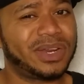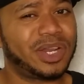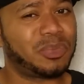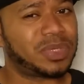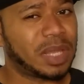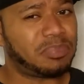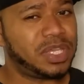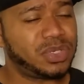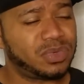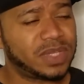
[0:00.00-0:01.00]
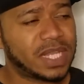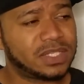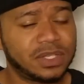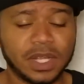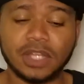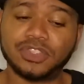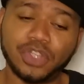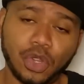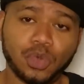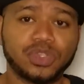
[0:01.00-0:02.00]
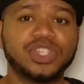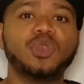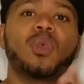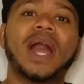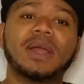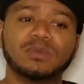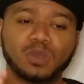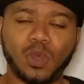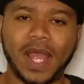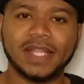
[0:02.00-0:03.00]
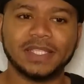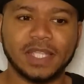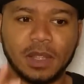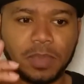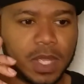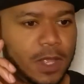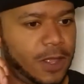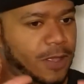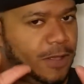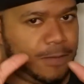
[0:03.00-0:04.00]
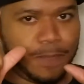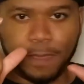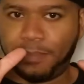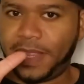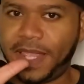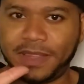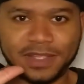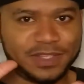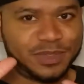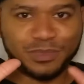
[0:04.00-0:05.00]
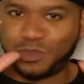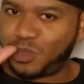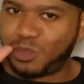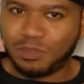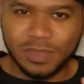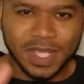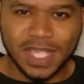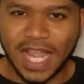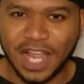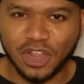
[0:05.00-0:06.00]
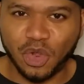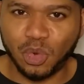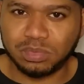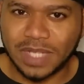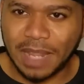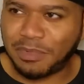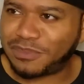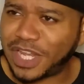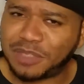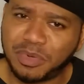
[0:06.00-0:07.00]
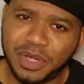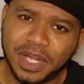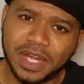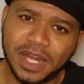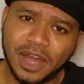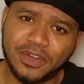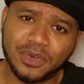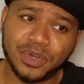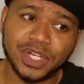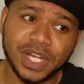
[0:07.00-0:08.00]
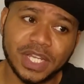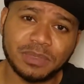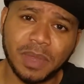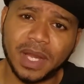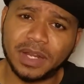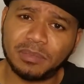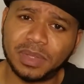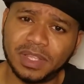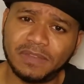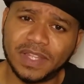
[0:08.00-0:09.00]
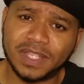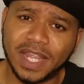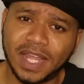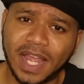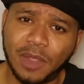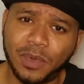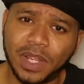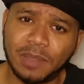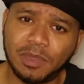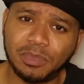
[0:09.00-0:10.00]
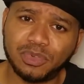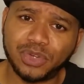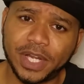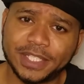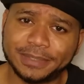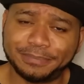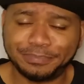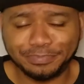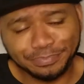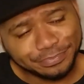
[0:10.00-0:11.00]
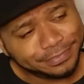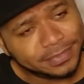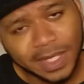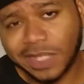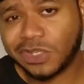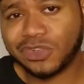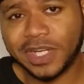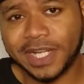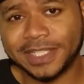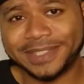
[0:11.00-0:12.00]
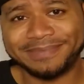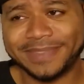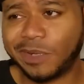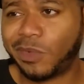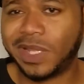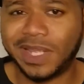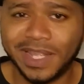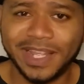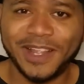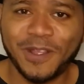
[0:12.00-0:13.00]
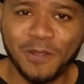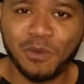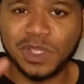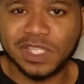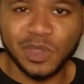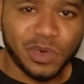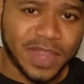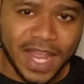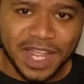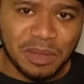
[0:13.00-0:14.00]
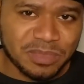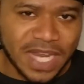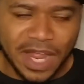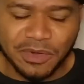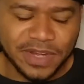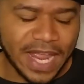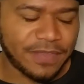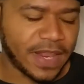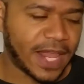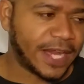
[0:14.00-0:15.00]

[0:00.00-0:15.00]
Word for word: But that peach one, that's good. So she wound, winds up playing this Iago type of Shakespearean character where she gets Monica to believe that, yeah, I want to keep the blue dress. And so she does. And we, we see where that comes down, down the line.